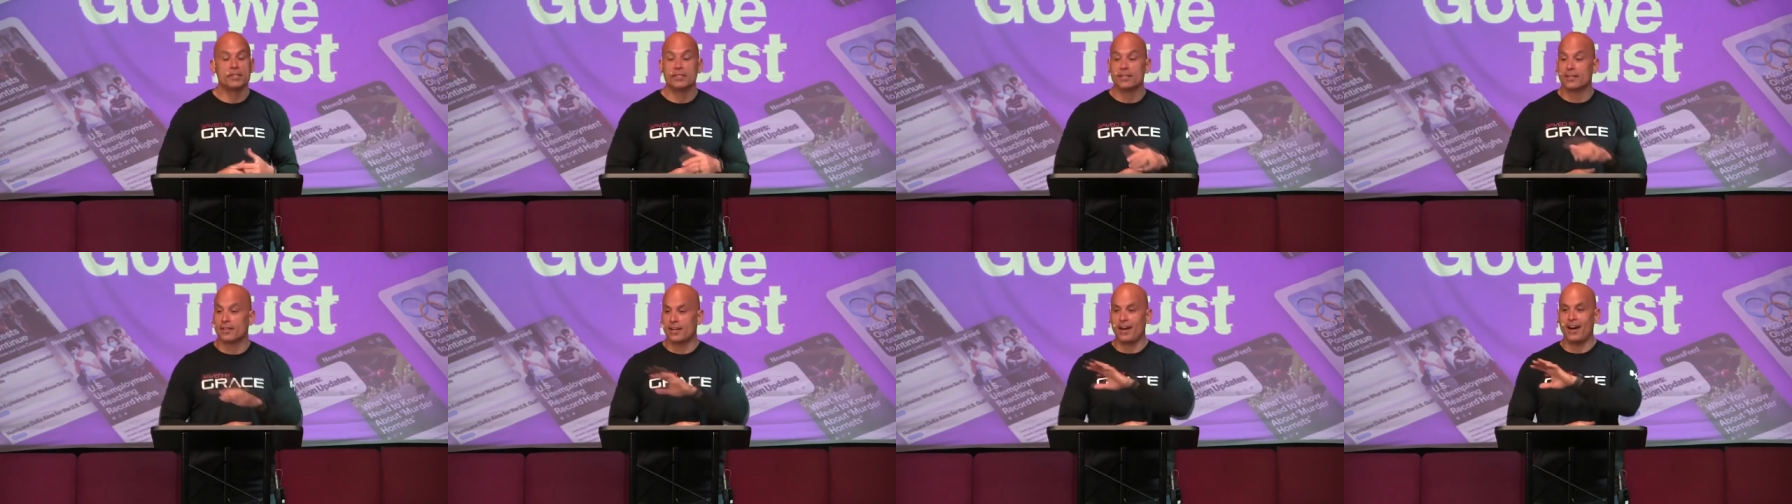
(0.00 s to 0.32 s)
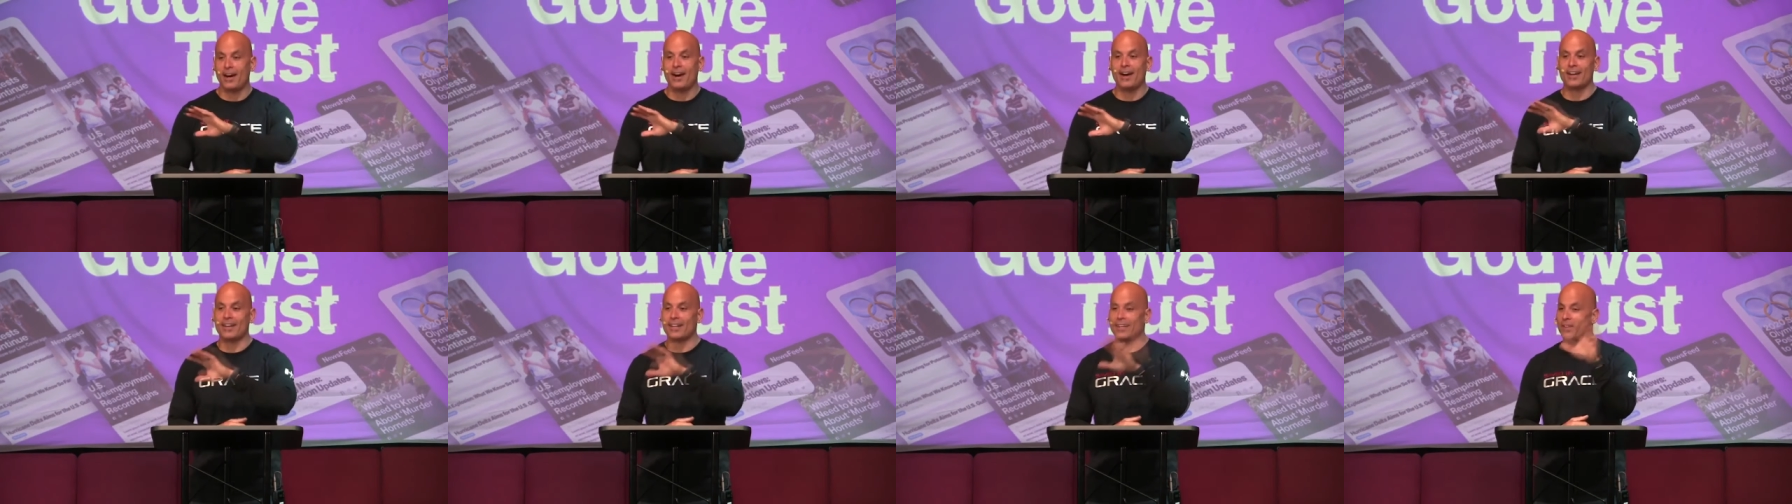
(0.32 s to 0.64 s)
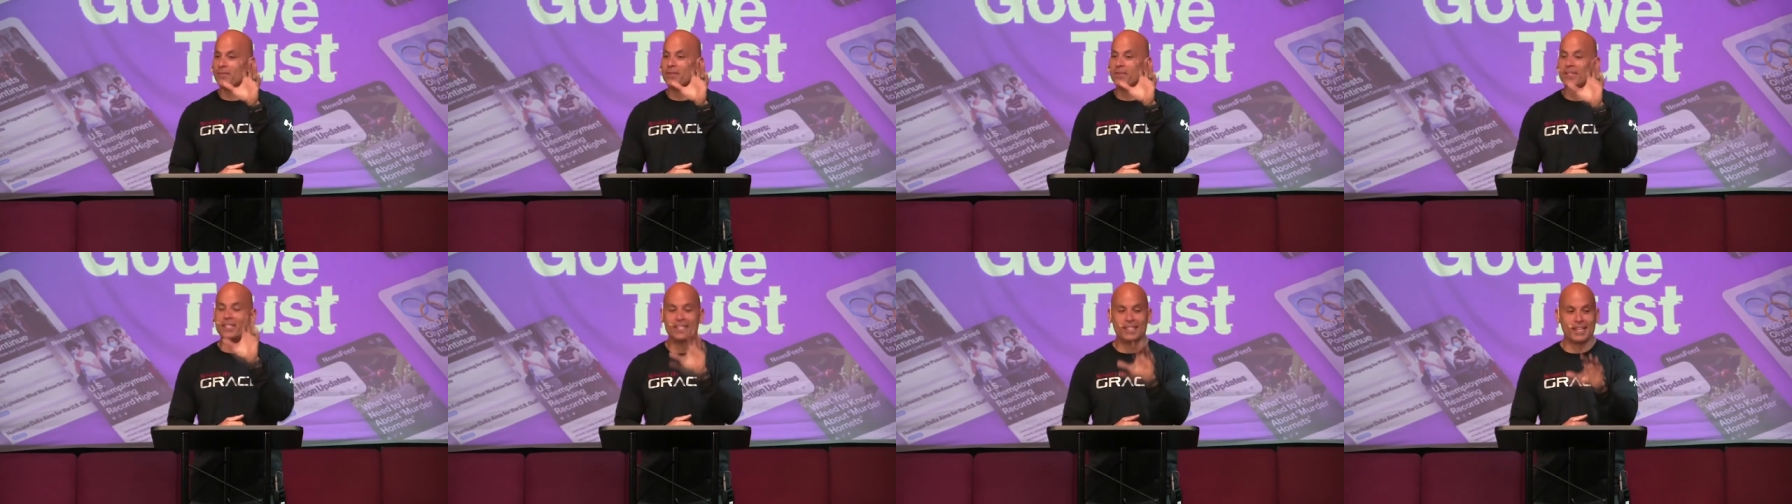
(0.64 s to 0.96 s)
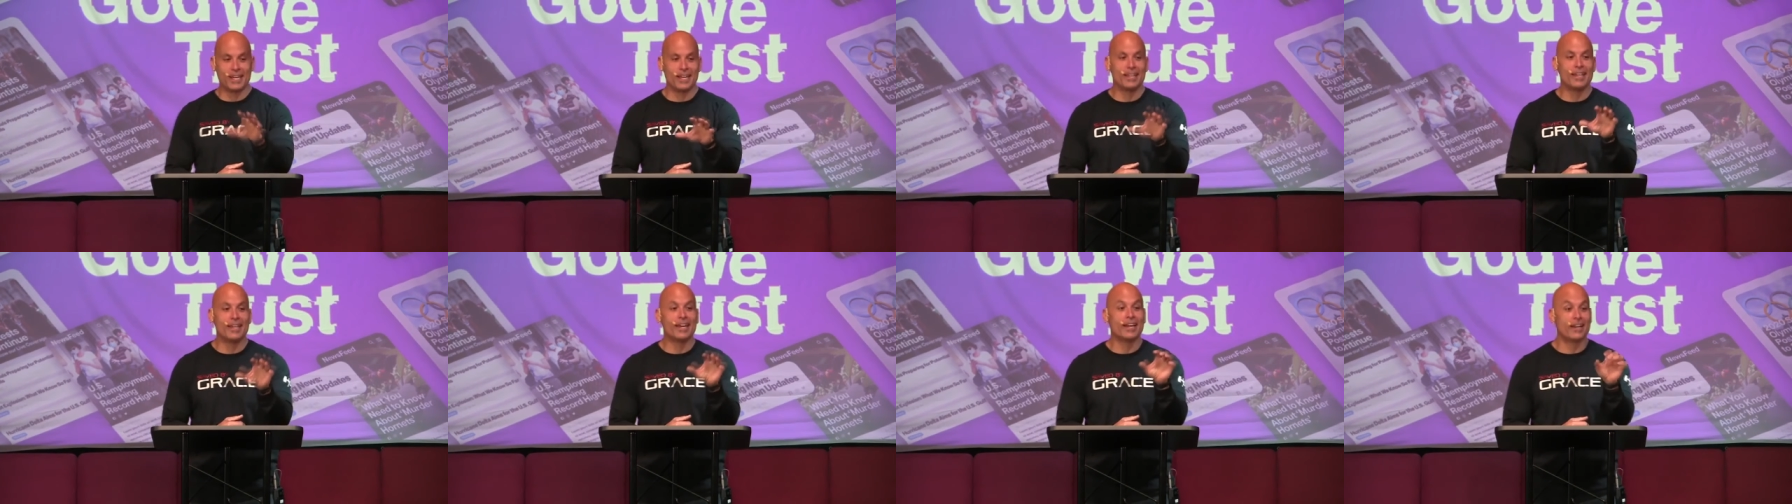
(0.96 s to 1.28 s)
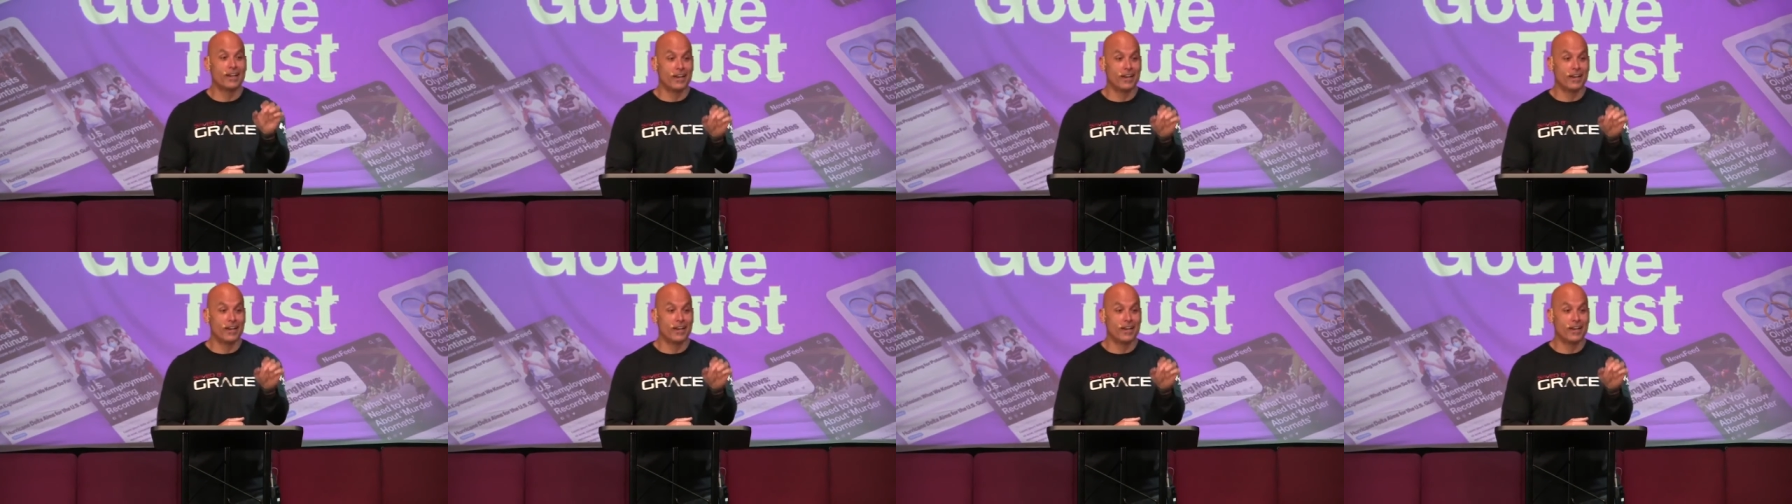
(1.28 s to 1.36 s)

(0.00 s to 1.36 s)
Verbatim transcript: And let me say that